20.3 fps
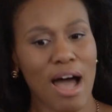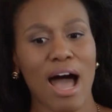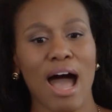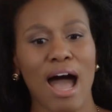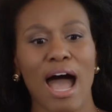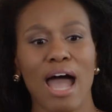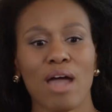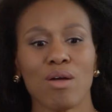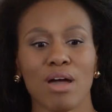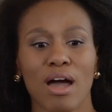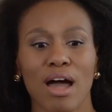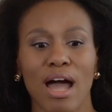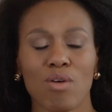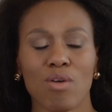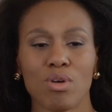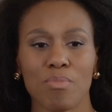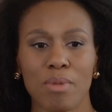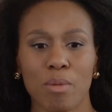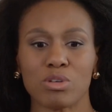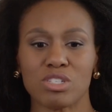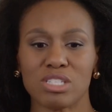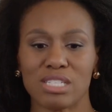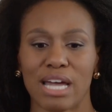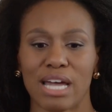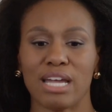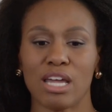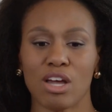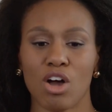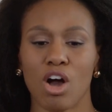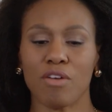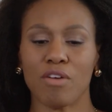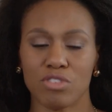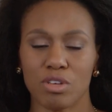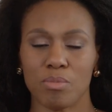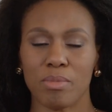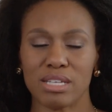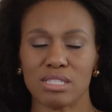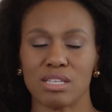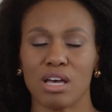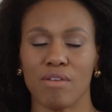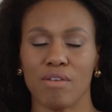I remember standing off to
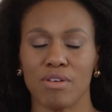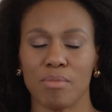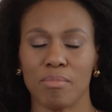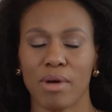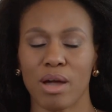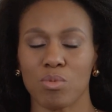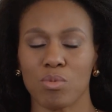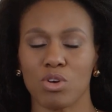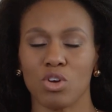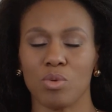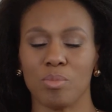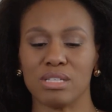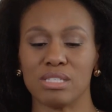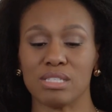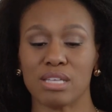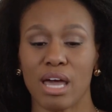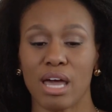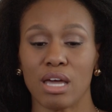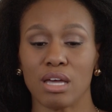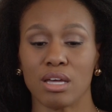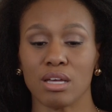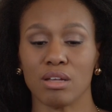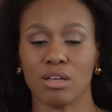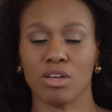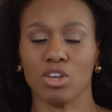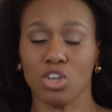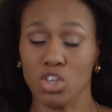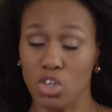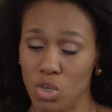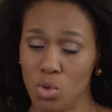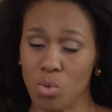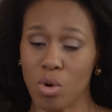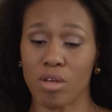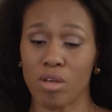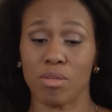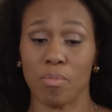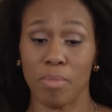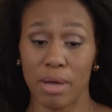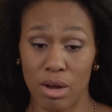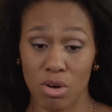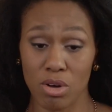myself in my room and saying, you are
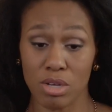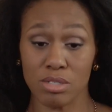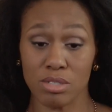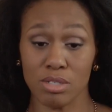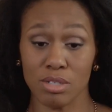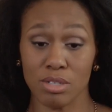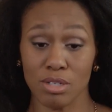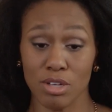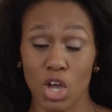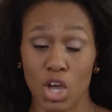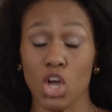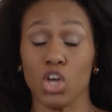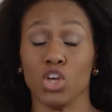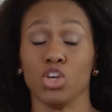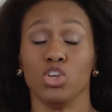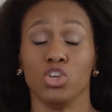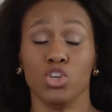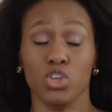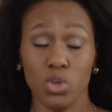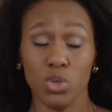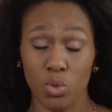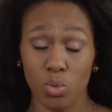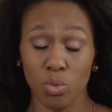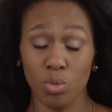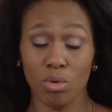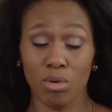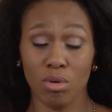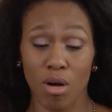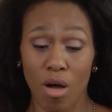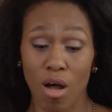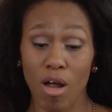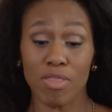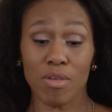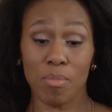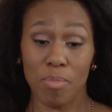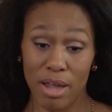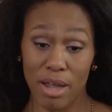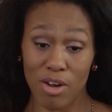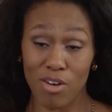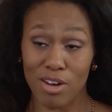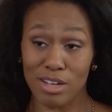the parent. You are the
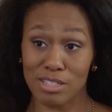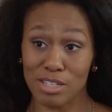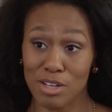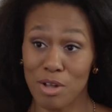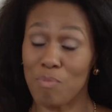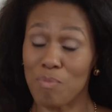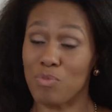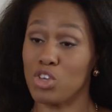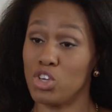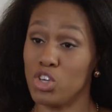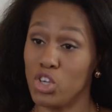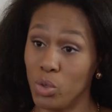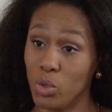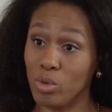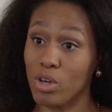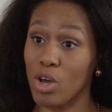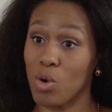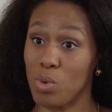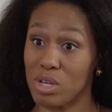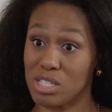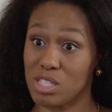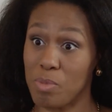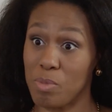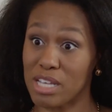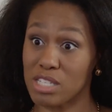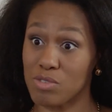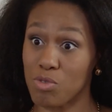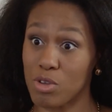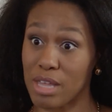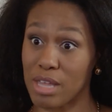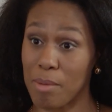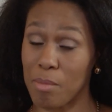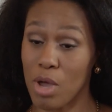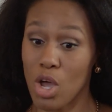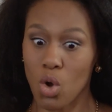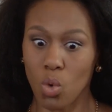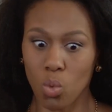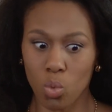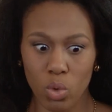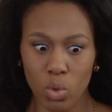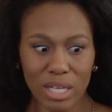parent. You know what's best for them.
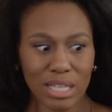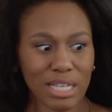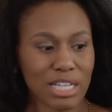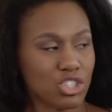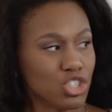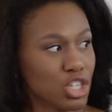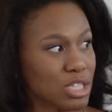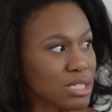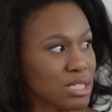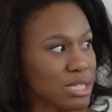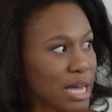Really just